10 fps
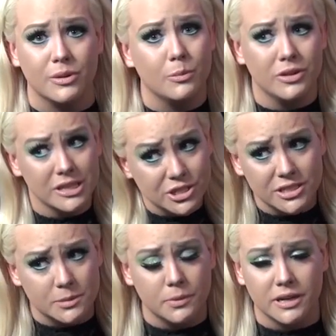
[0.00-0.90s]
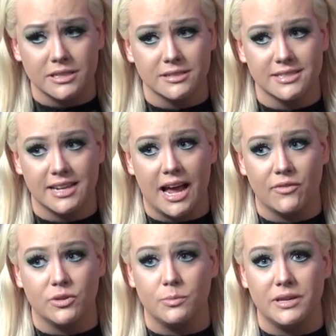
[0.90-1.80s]
A malicious spirit doesn't
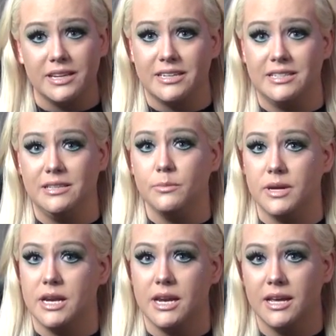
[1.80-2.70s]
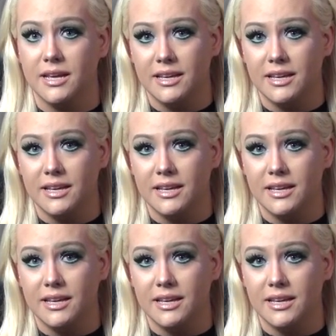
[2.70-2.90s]
have to be a demon.